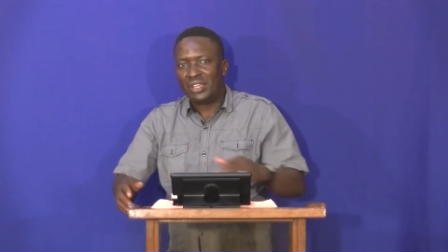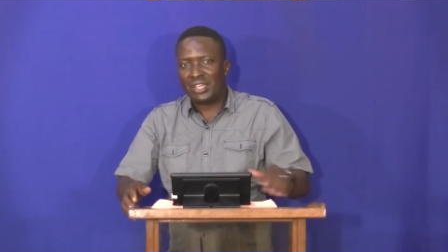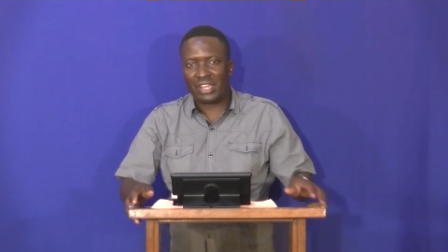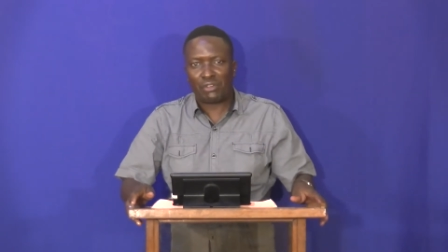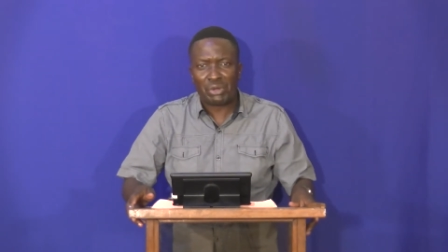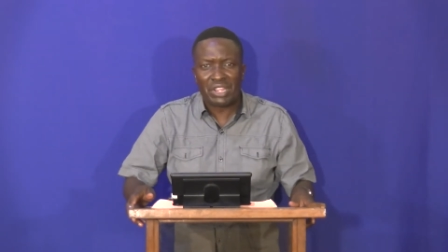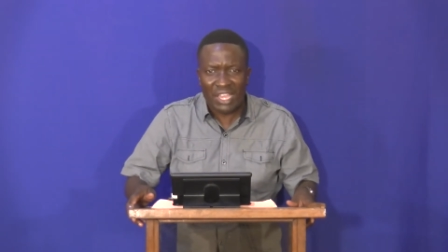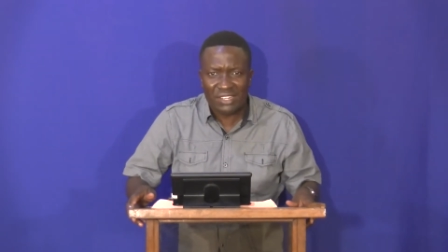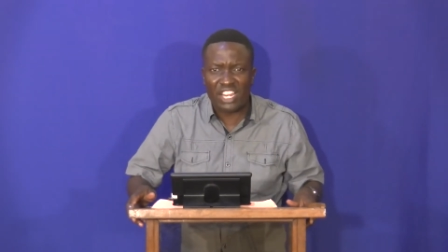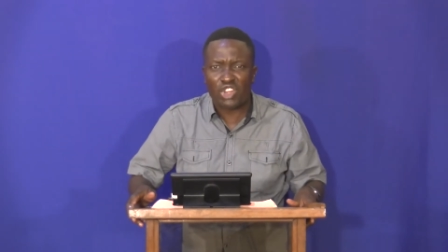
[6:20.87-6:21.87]
He
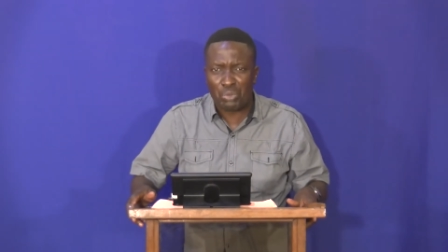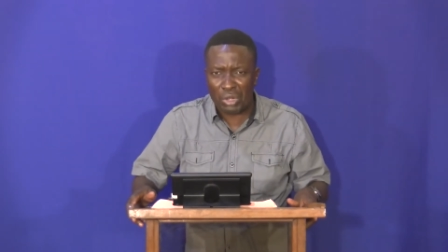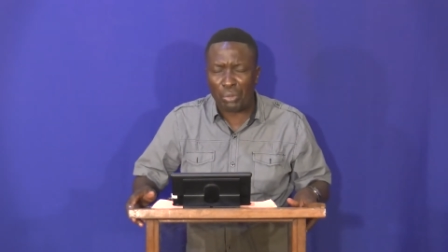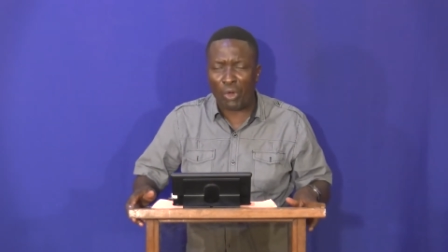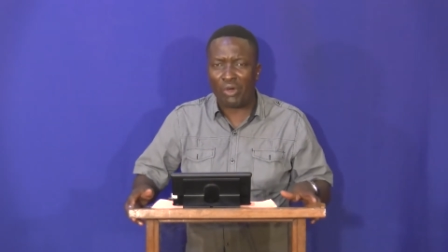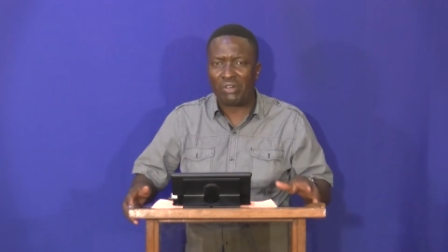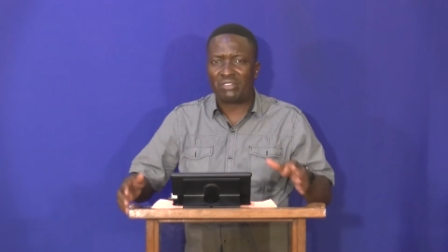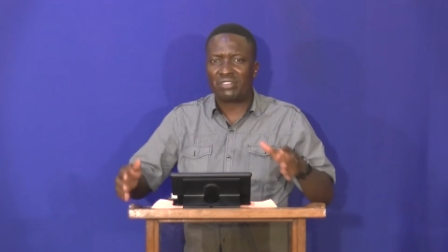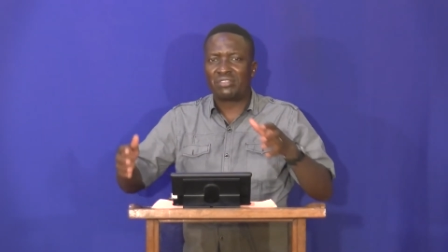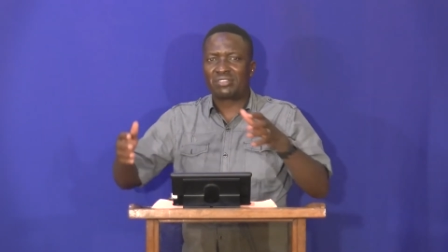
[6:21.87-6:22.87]
created people
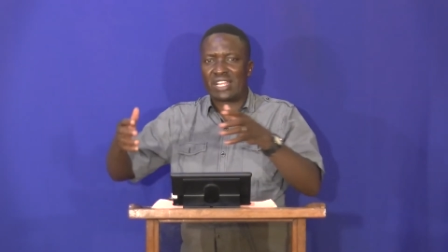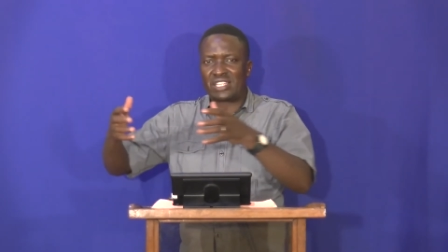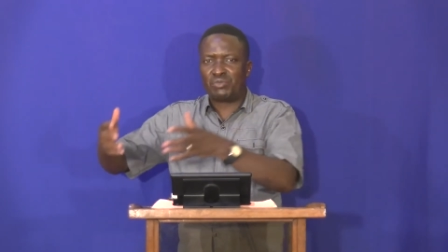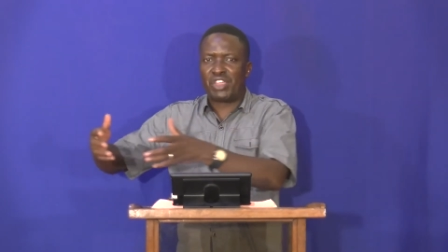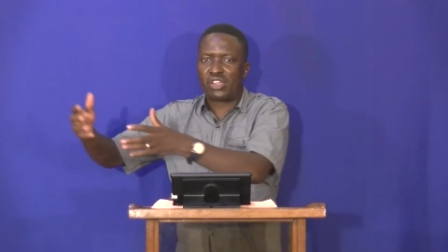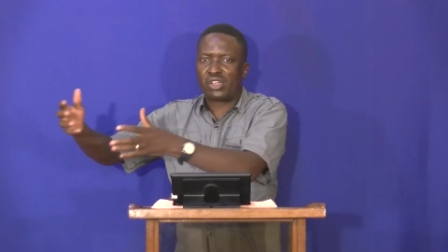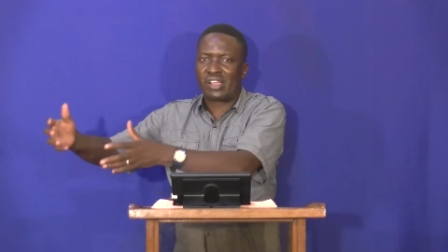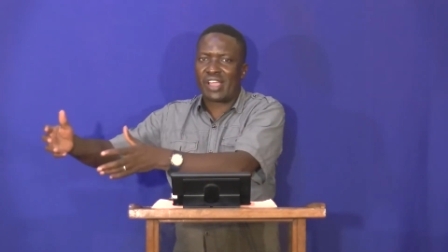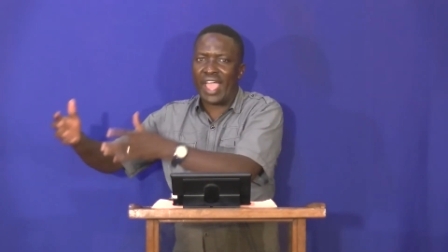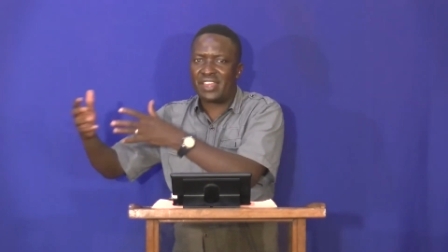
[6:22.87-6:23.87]
that he may
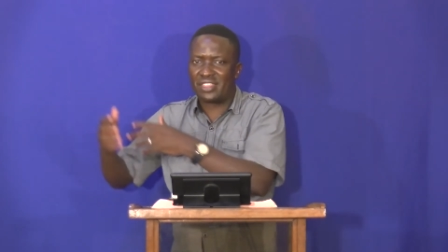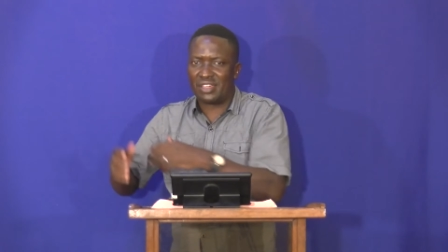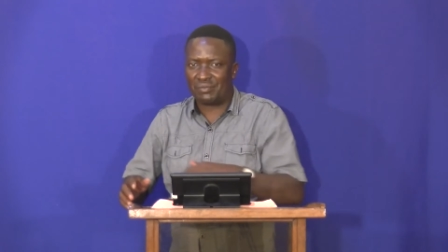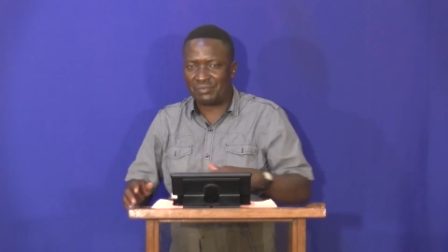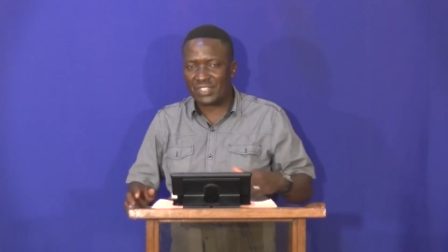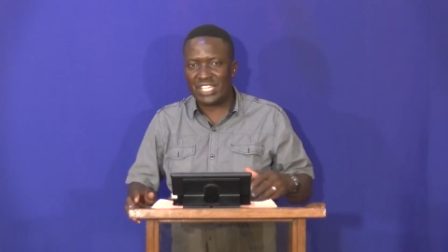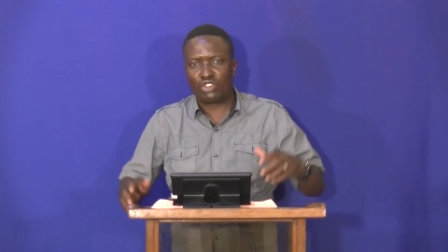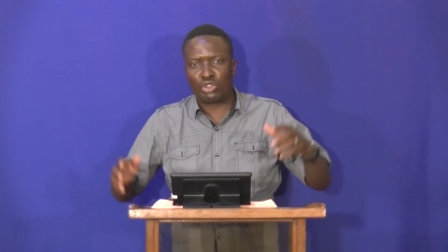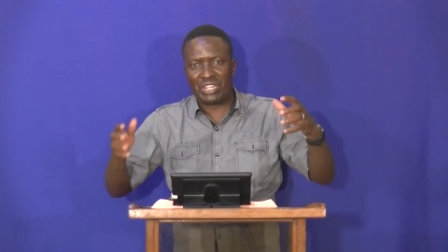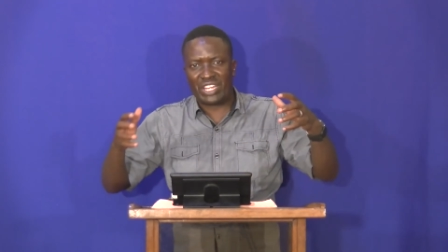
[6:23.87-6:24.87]
guide them. He
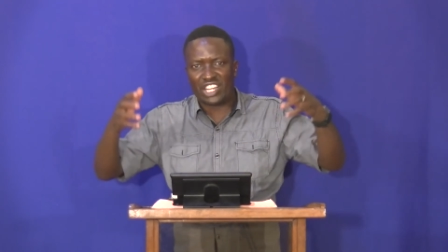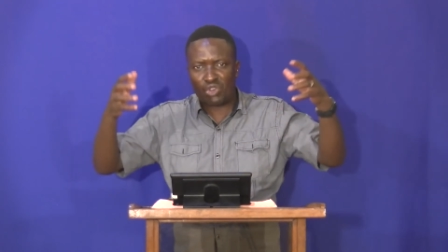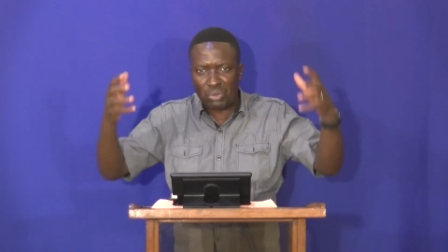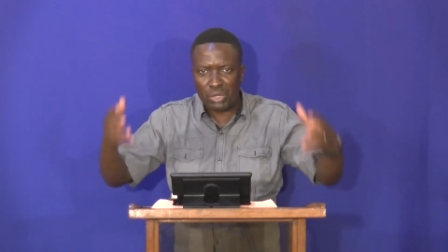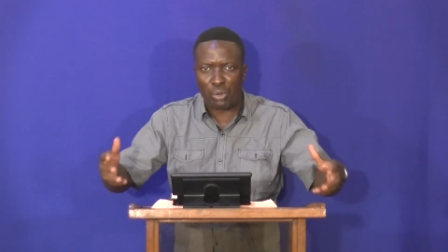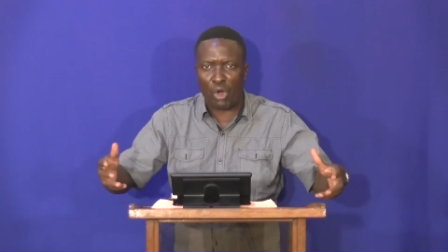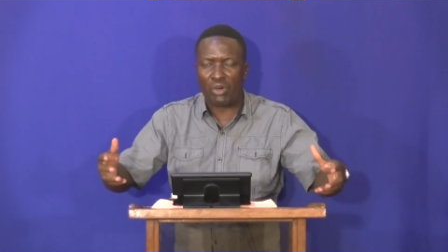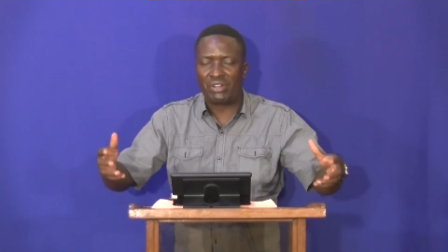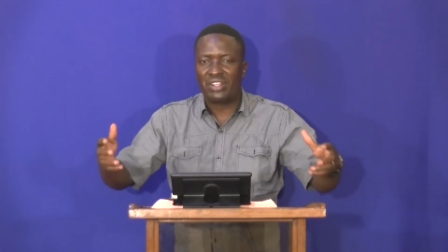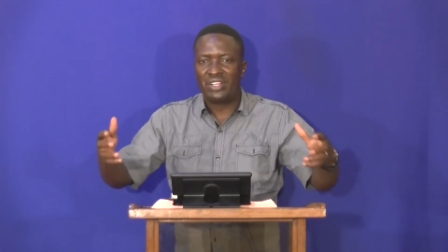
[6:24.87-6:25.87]
created
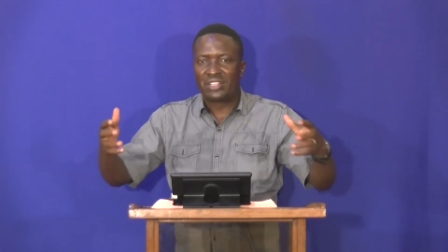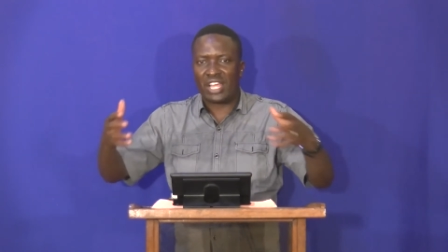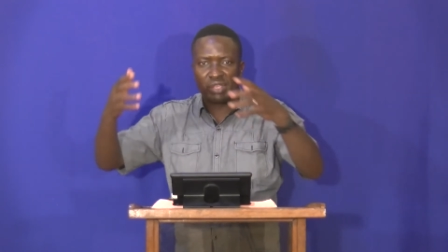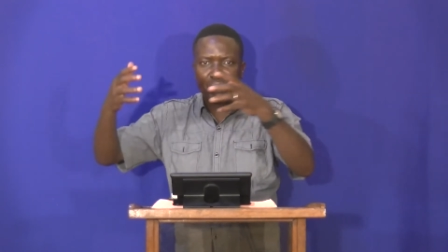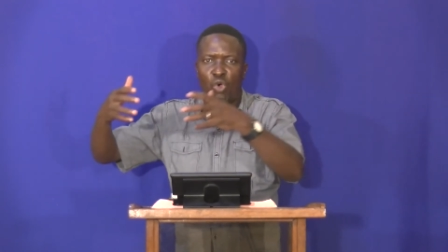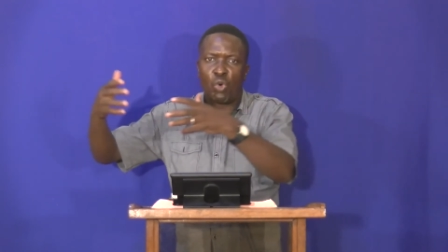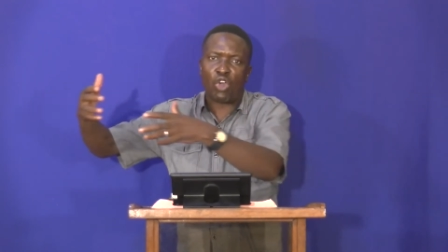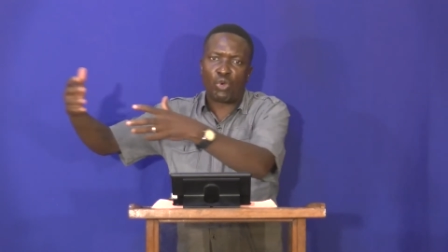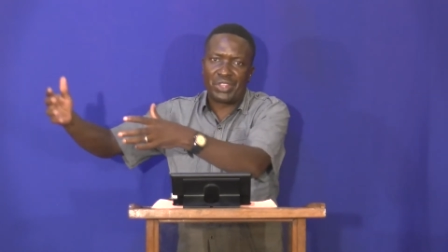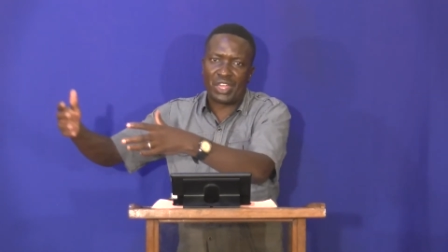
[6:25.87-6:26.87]
people that he may
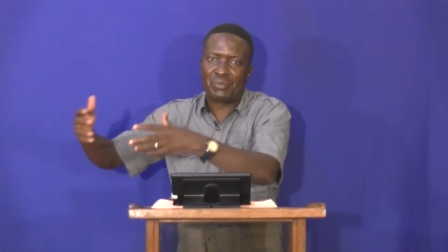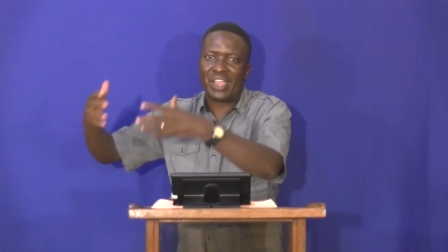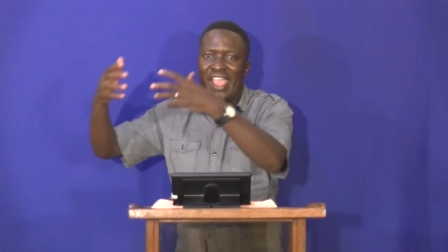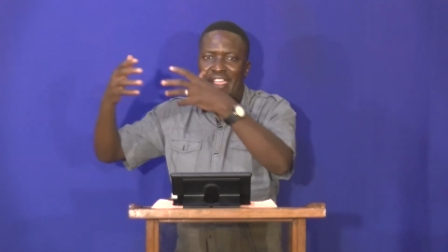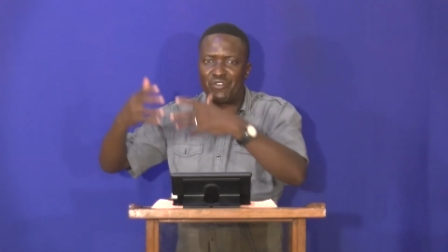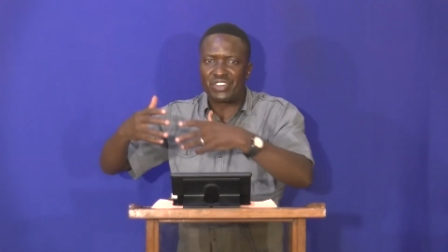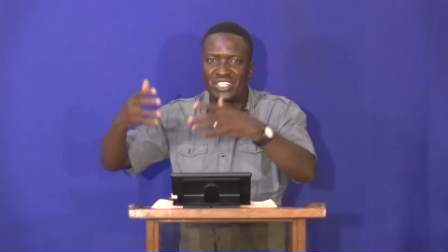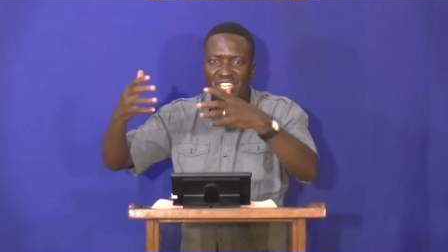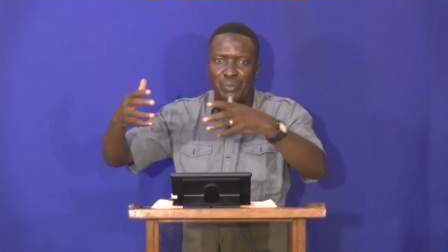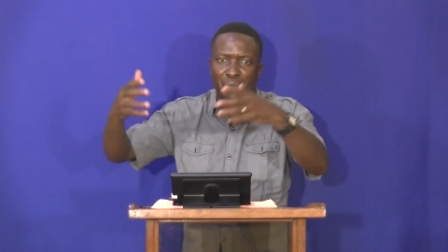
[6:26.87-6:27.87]
walk with them every
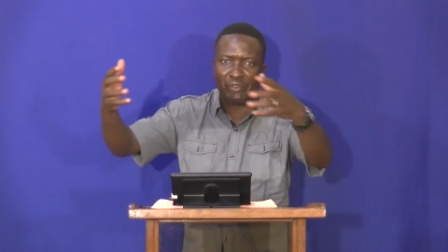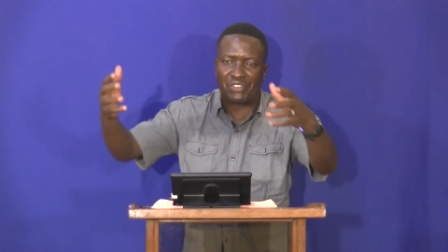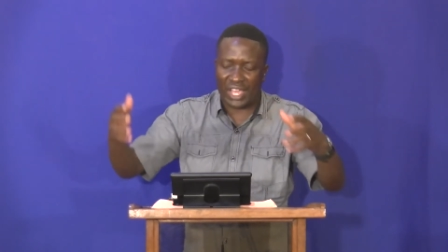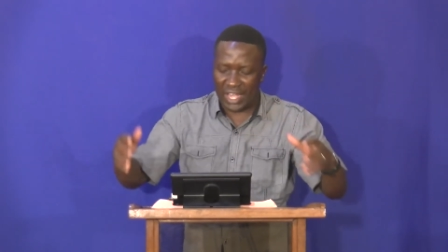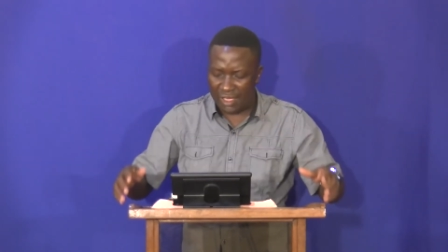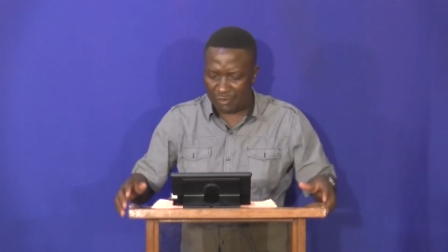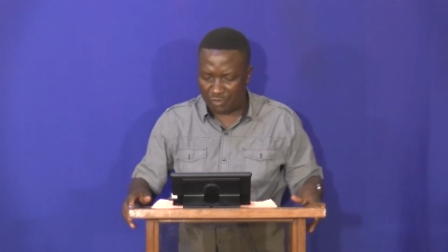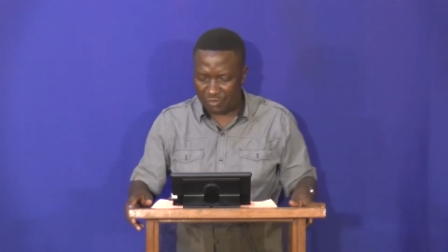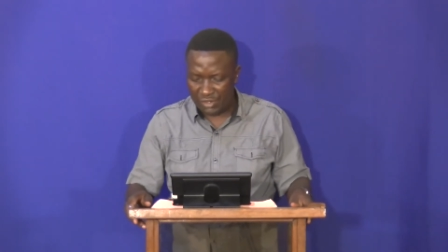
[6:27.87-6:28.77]
step of their life.